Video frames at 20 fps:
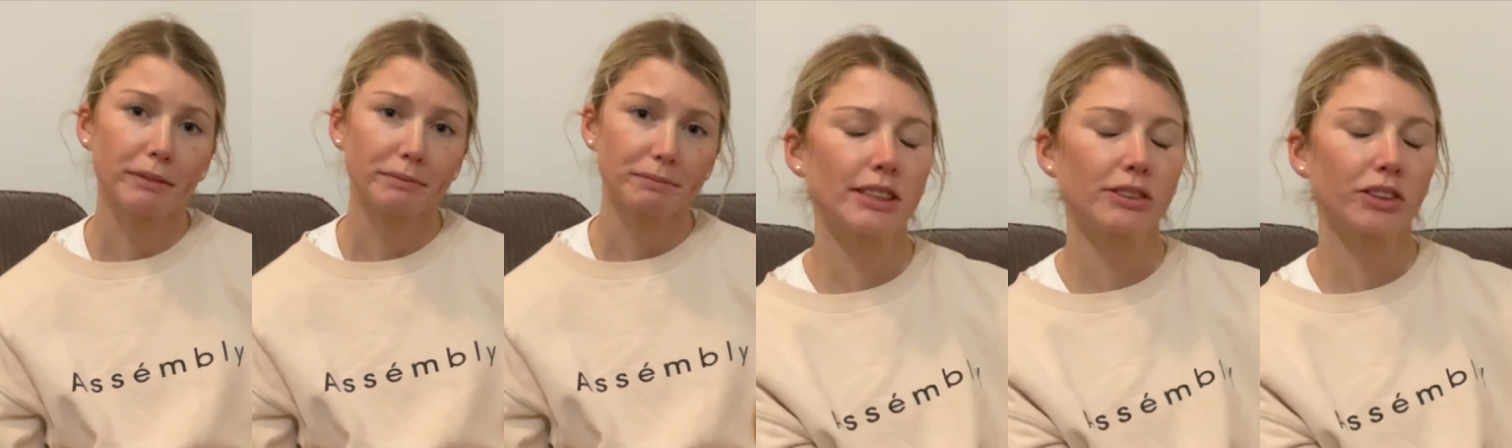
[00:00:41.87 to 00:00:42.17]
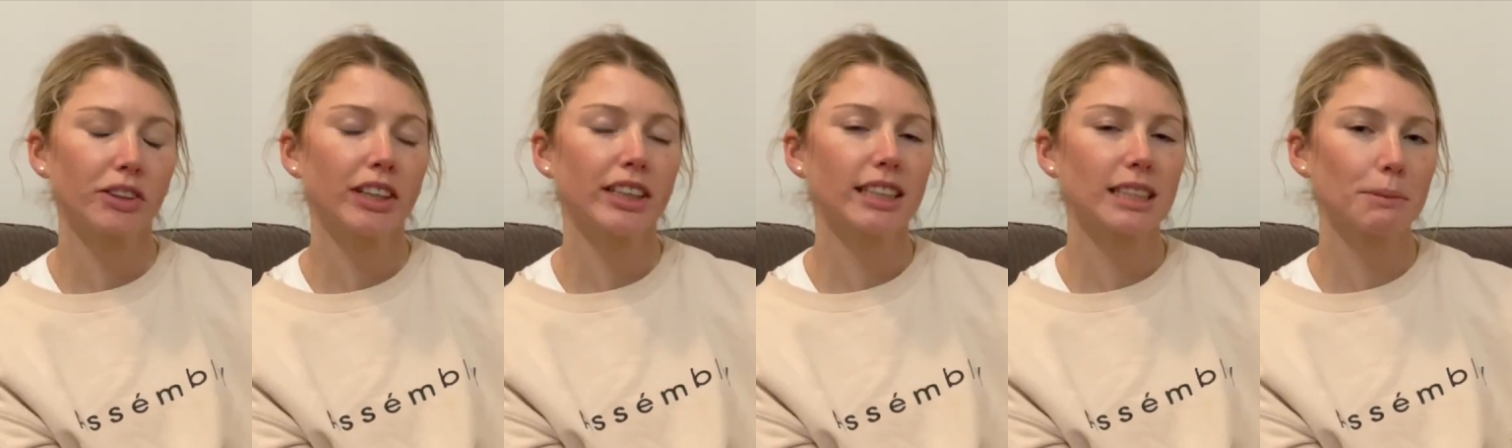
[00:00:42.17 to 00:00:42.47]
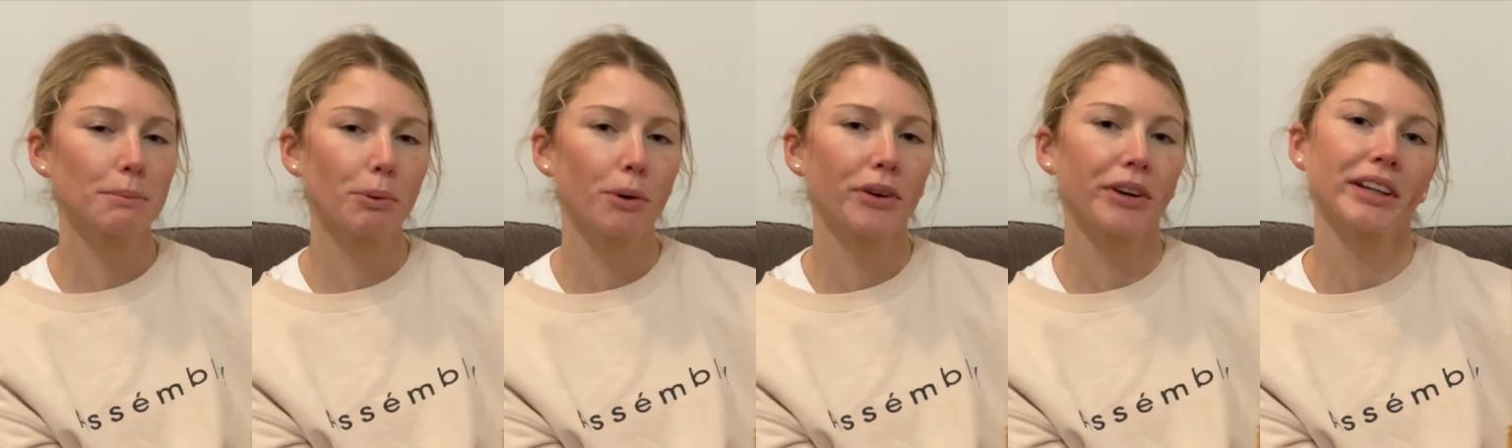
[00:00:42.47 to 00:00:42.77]
It's really
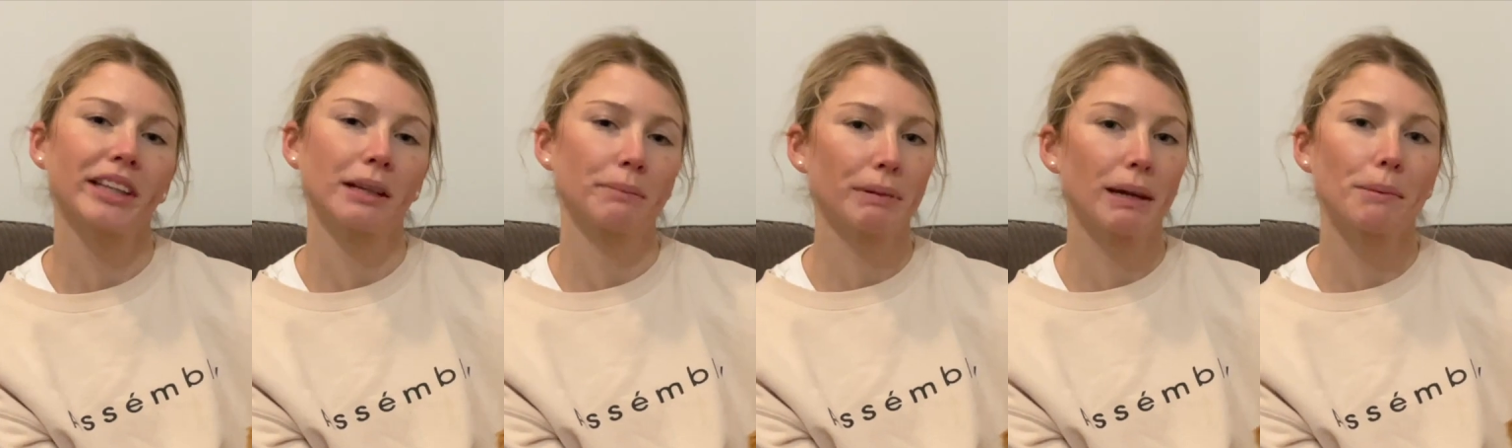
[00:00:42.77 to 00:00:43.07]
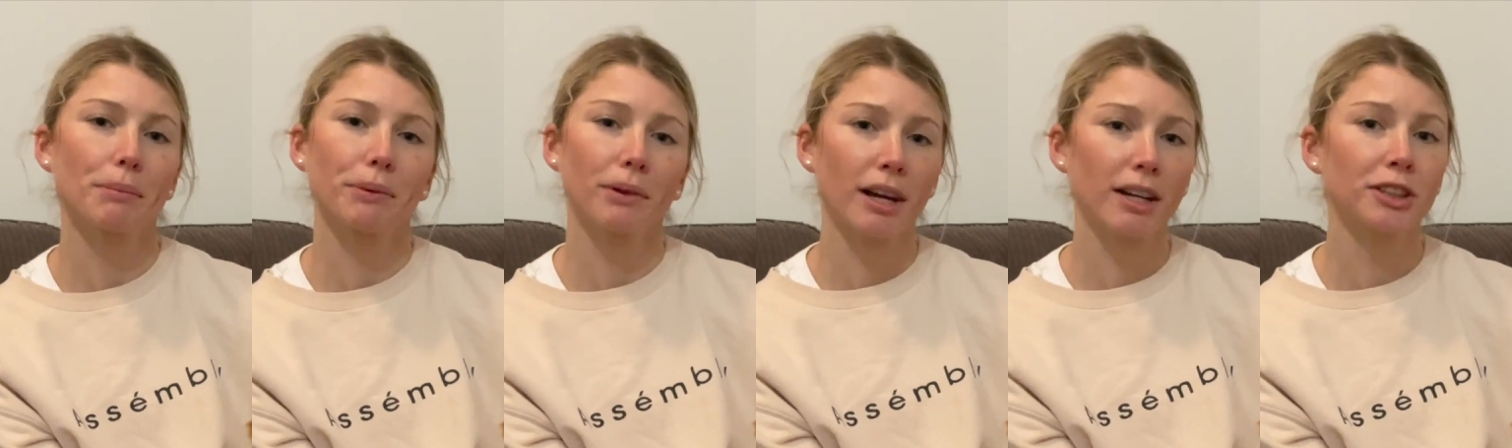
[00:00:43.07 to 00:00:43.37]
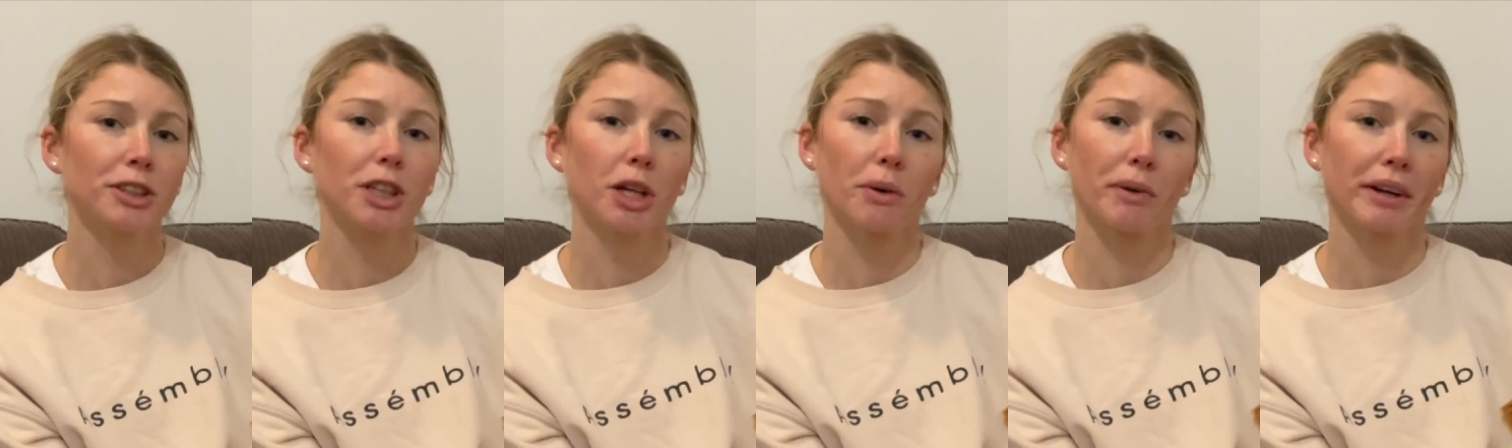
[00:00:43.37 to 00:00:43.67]
disappointing that people aren't
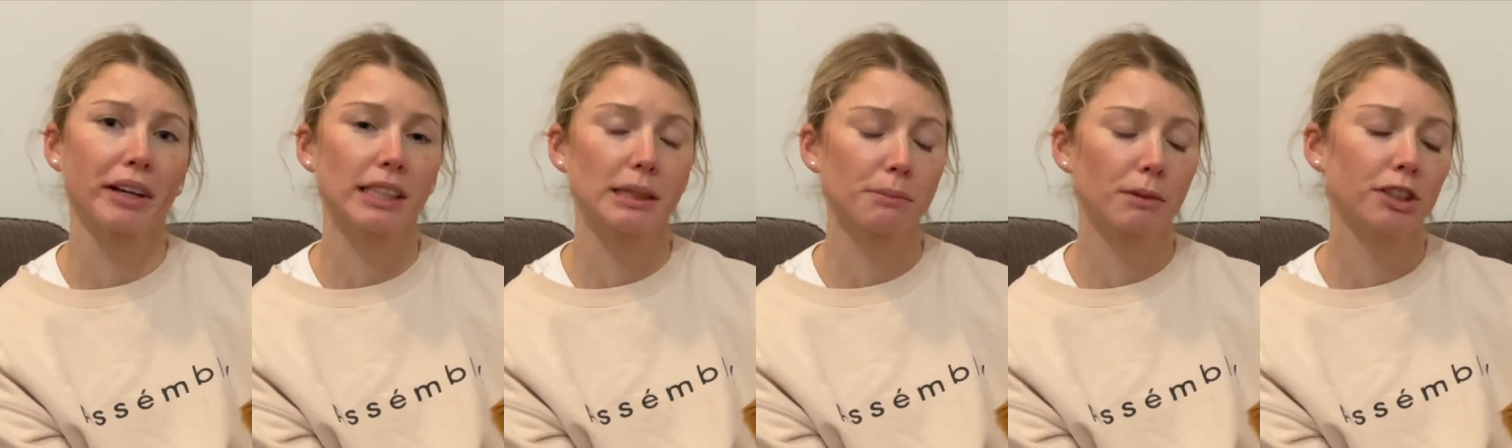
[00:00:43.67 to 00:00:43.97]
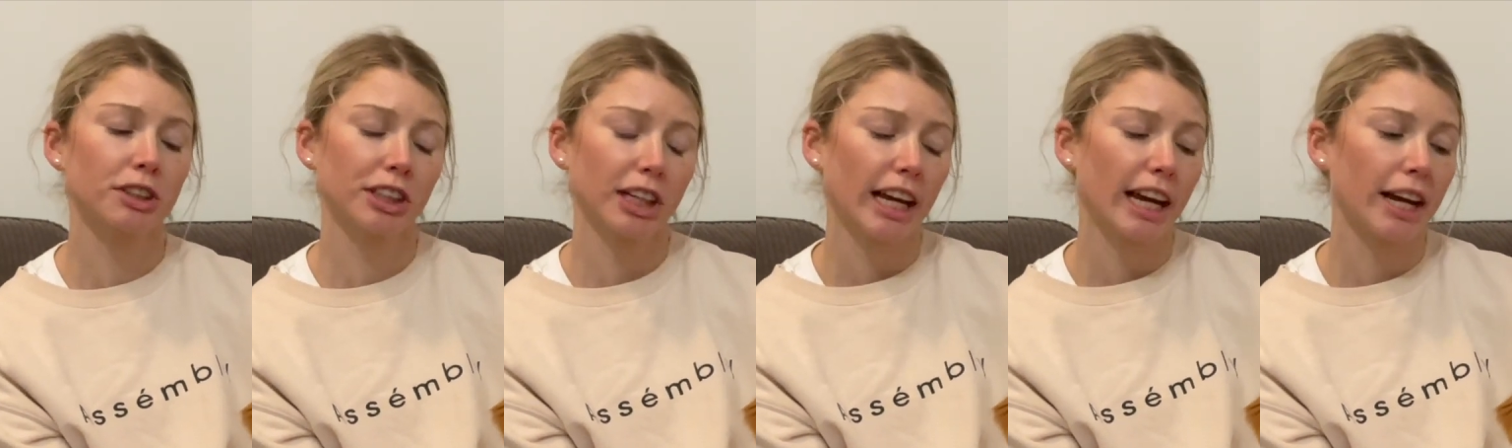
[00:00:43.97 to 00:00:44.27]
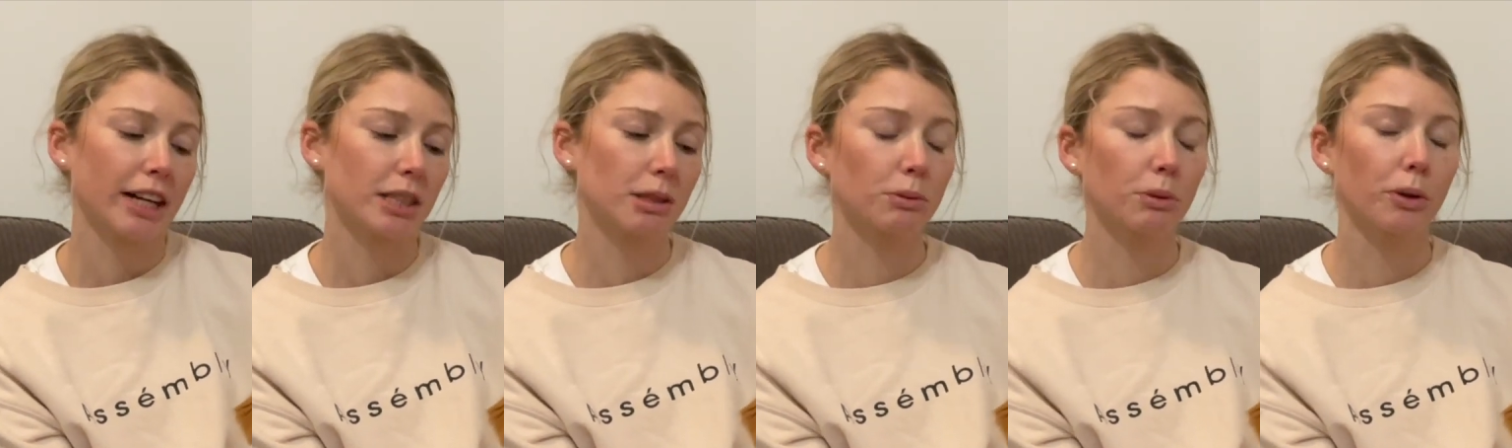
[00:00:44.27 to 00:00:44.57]
showing as much care
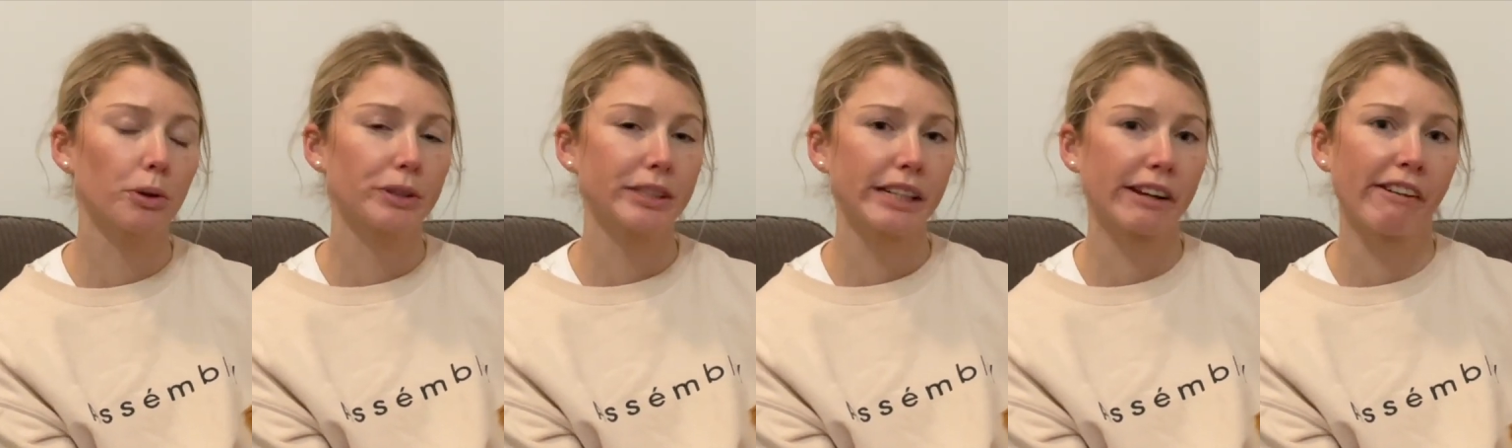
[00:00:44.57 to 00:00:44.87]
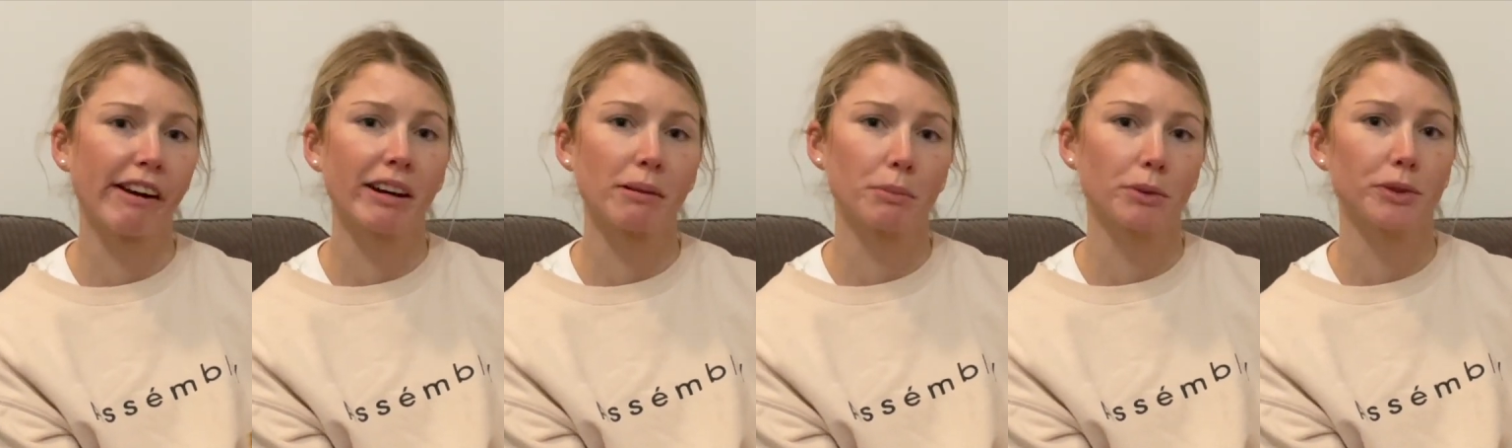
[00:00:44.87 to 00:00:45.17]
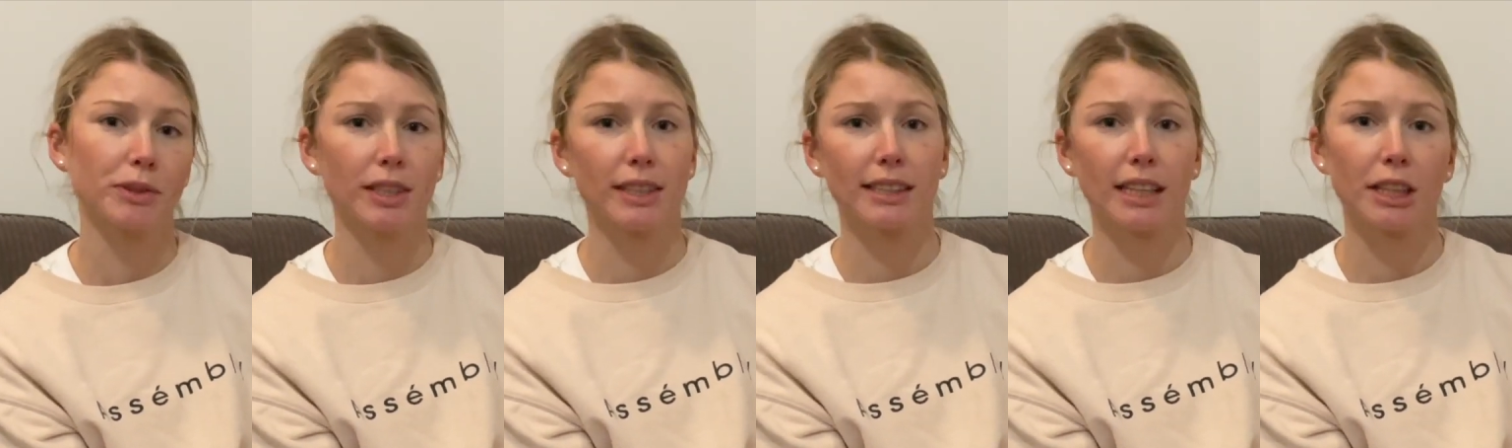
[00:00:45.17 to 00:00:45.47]
towards their animals
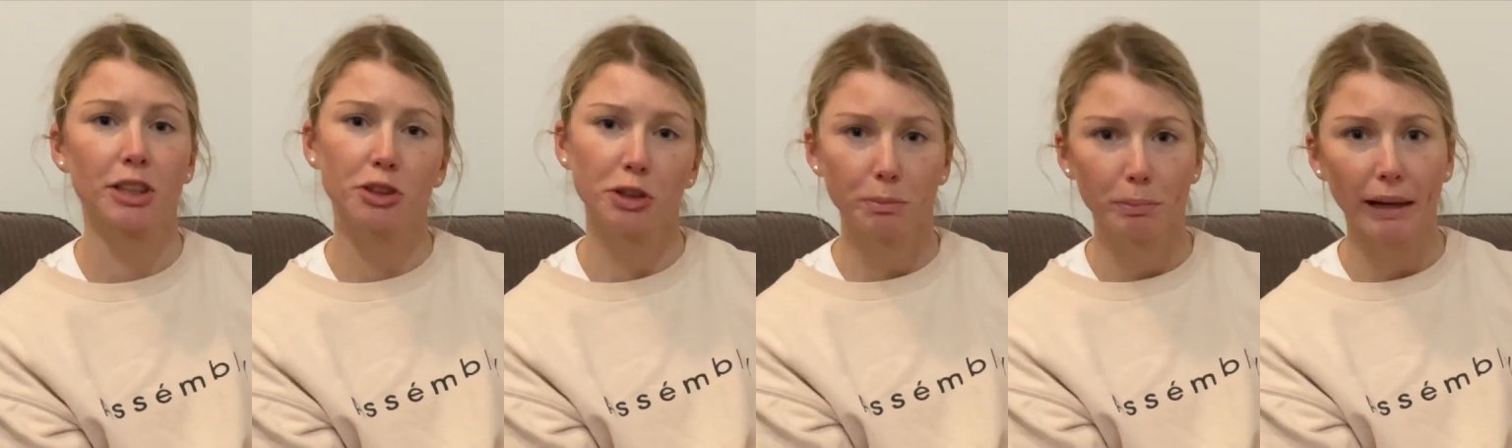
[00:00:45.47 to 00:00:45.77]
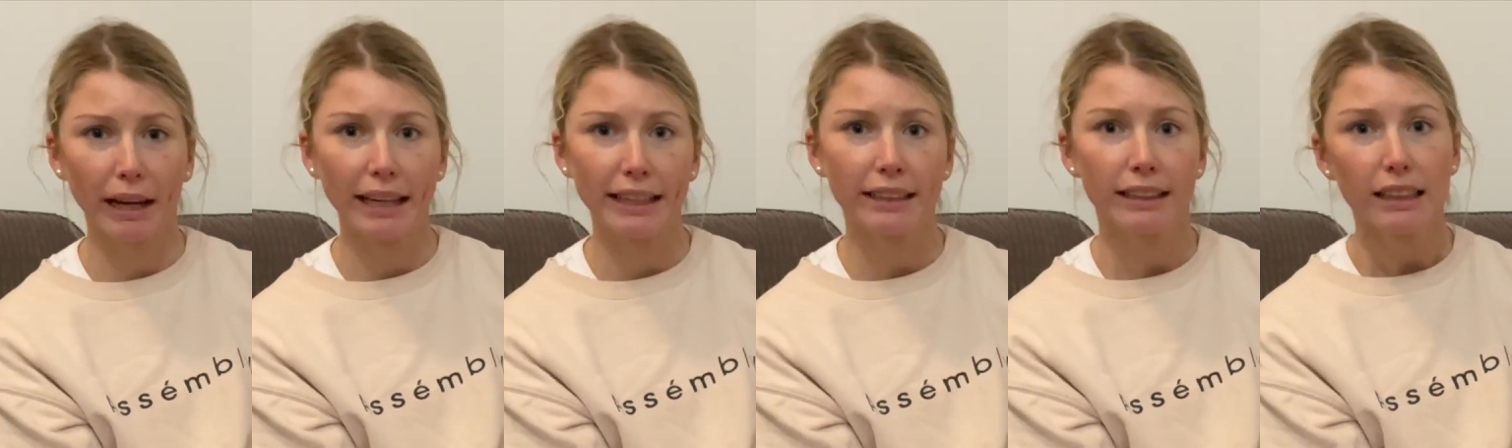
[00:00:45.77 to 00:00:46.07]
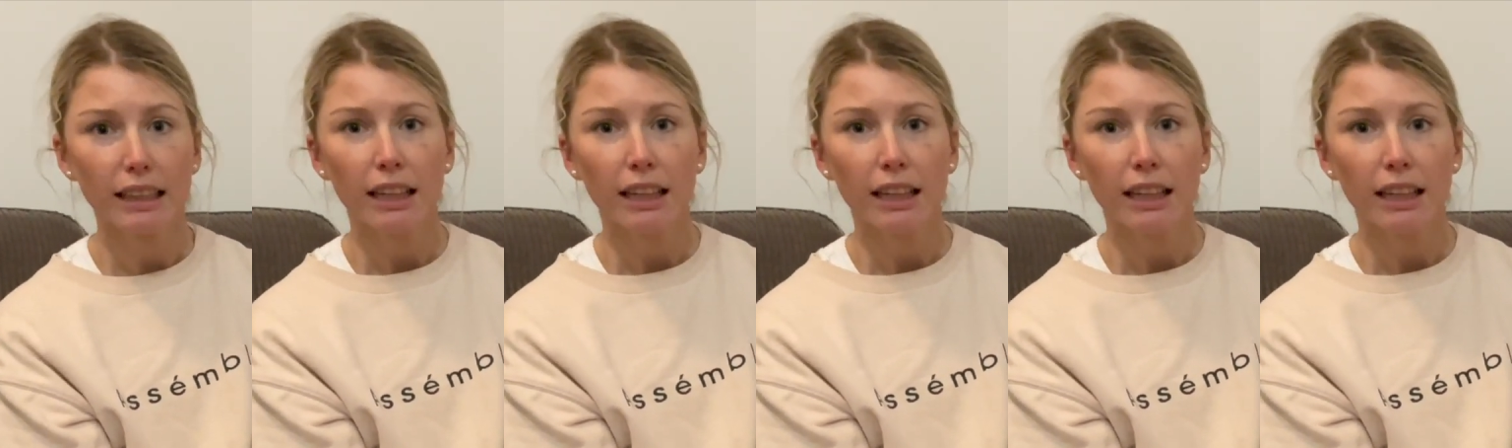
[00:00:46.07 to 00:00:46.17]
as they should be.